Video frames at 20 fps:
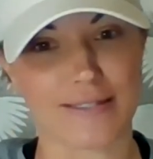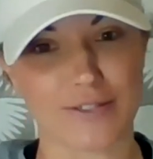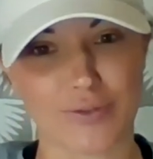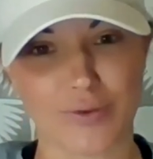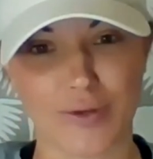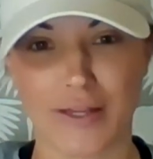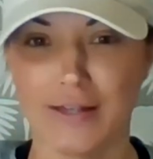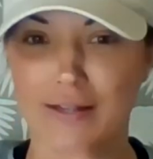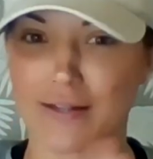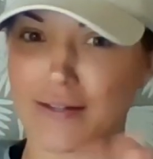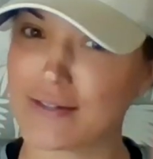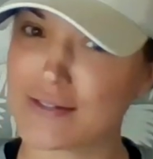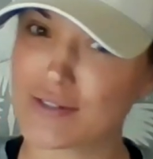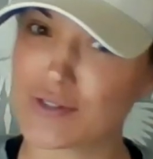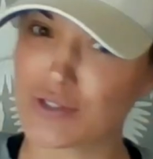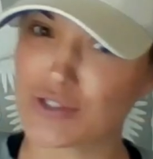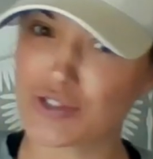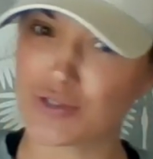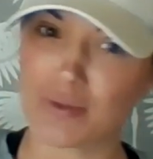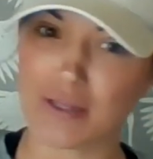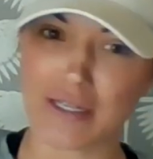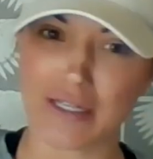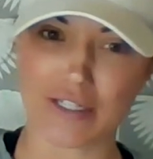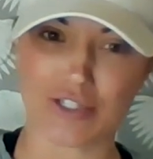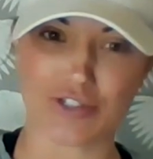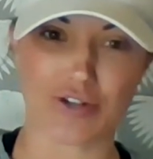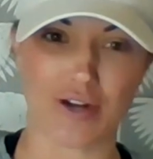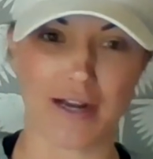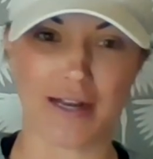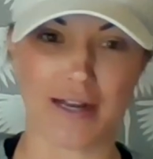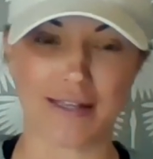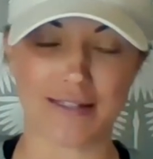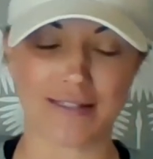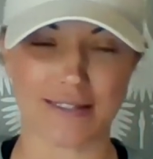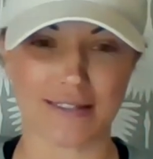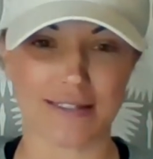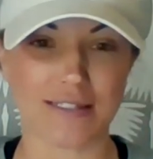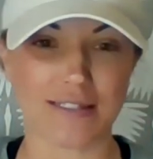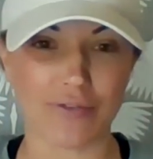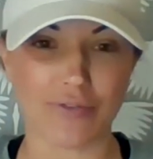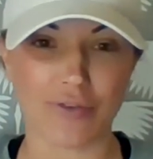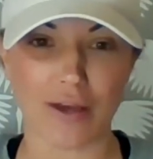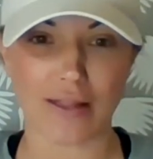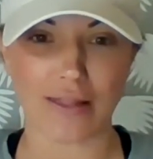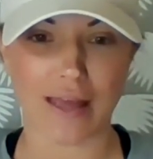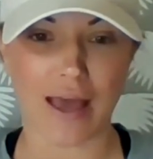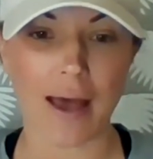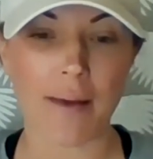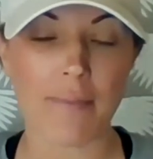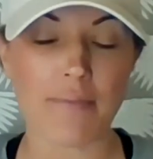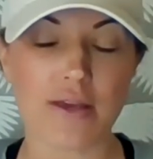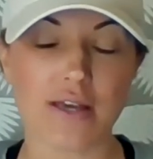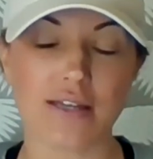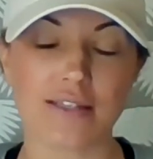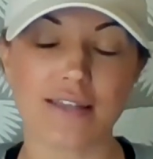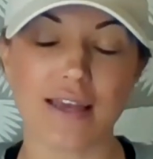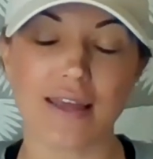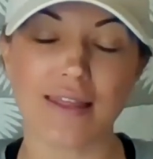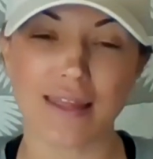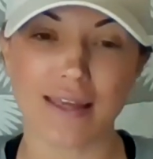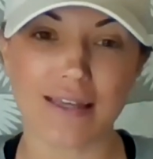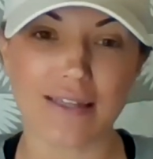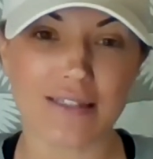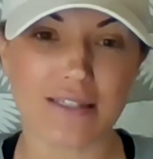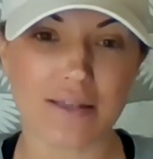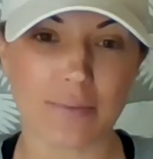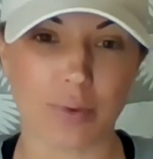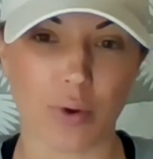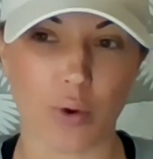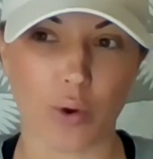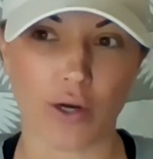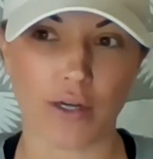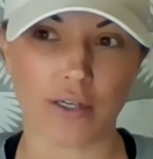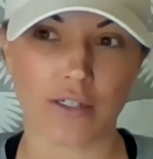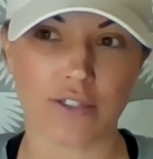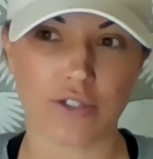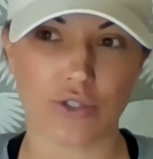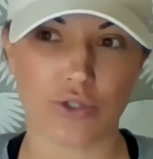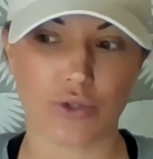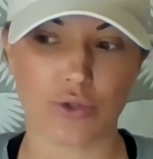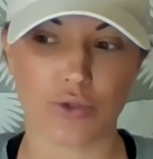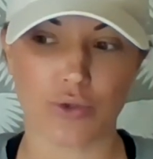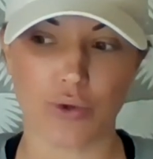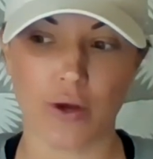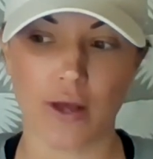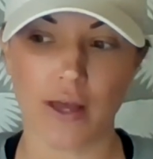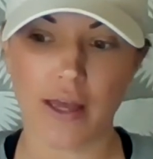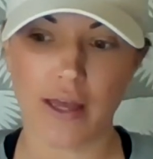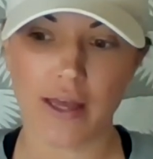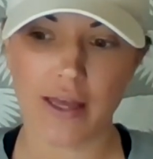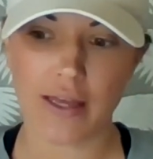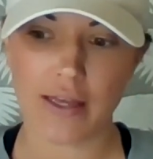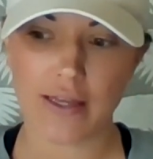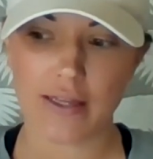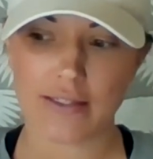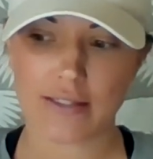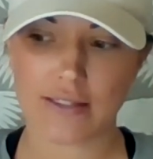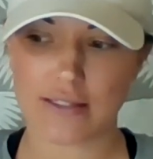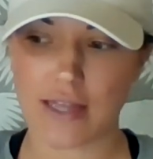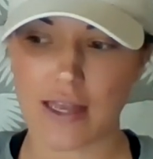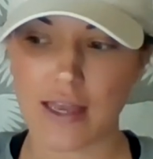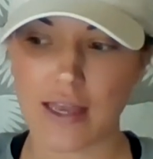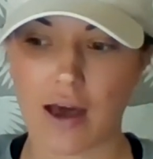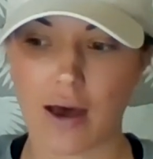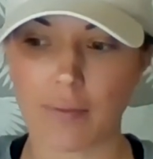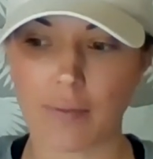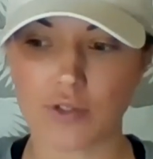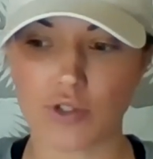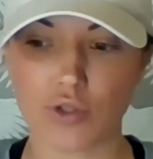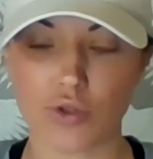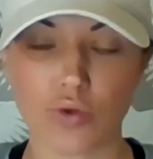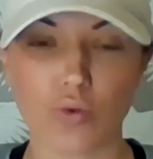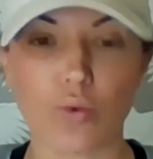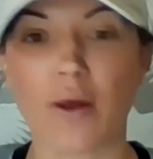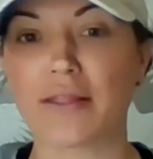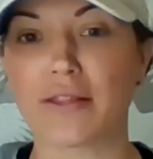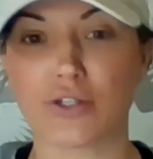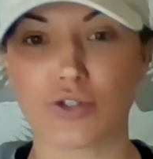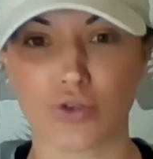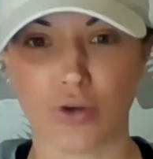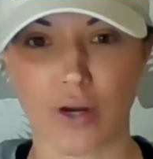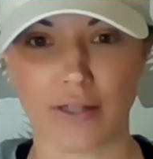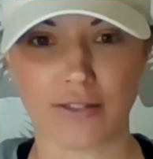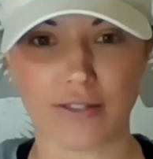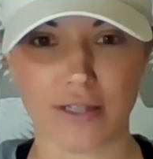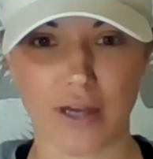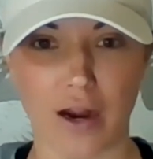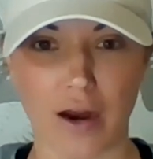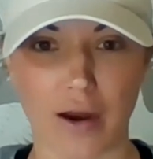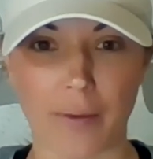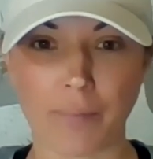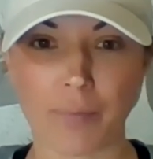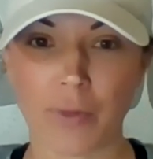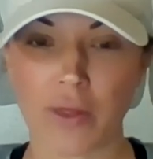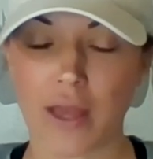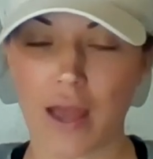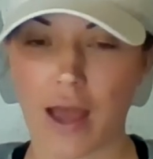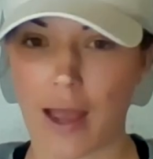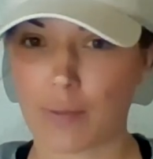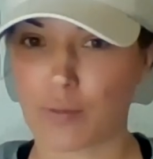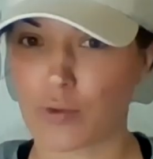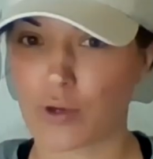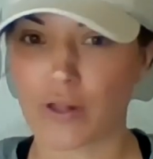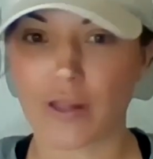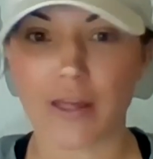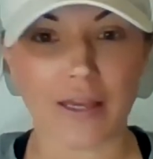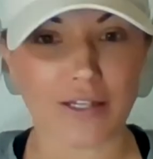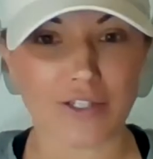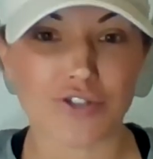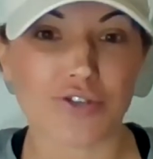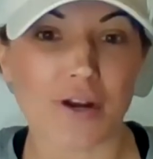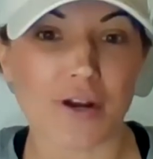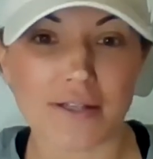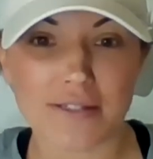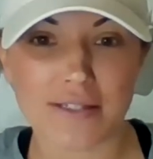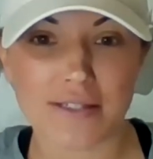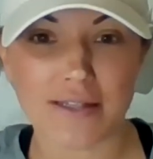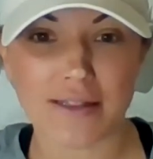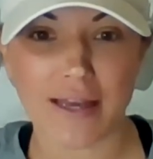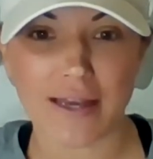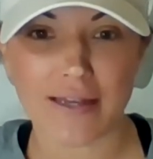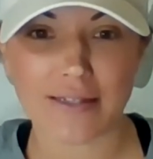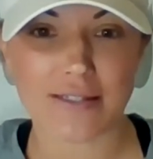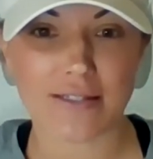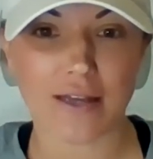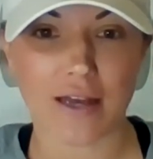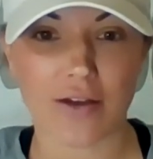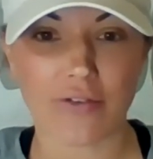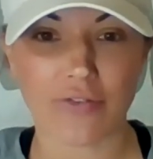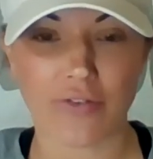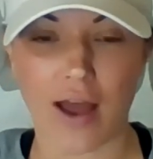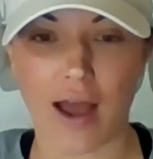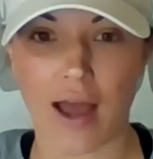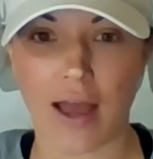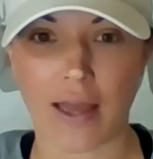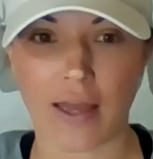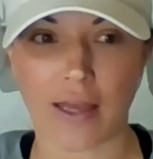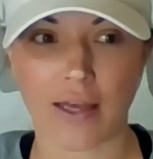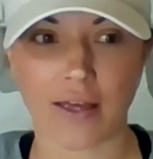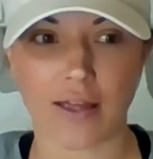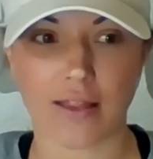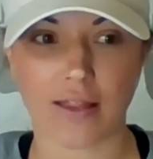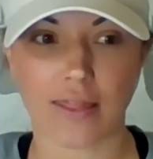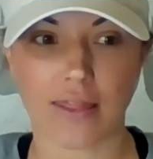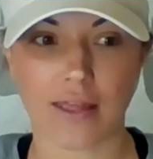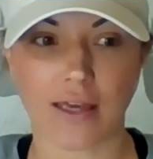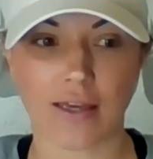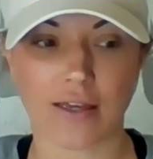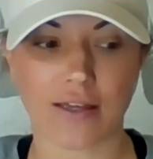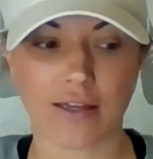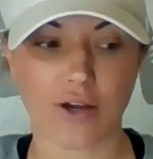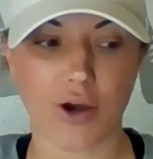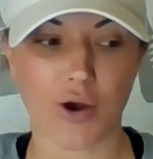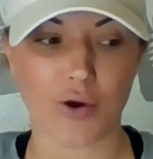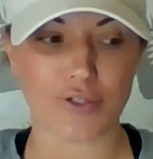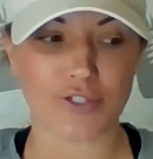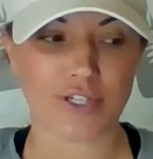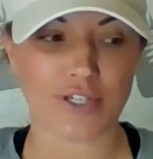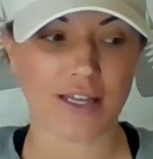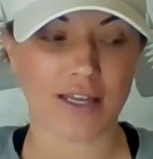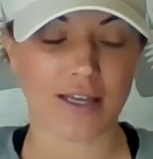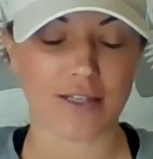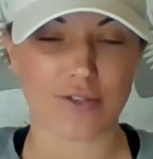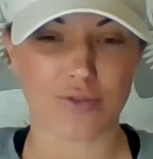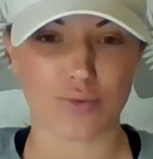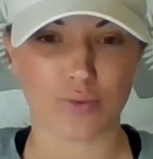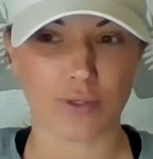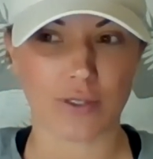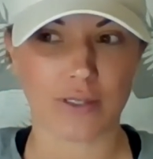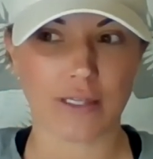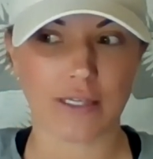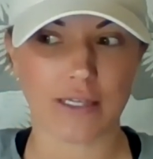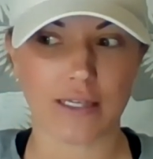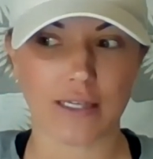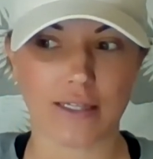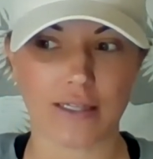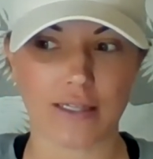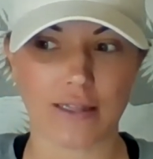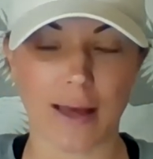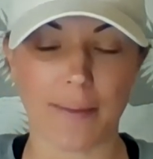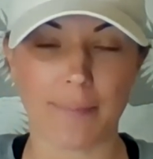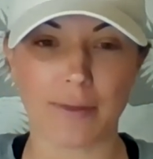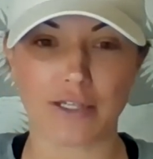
and doing social media trainings and stuff like that because I think it's important to stay up to what the trends are. I'm really interested in that stuff. I think coaching has really let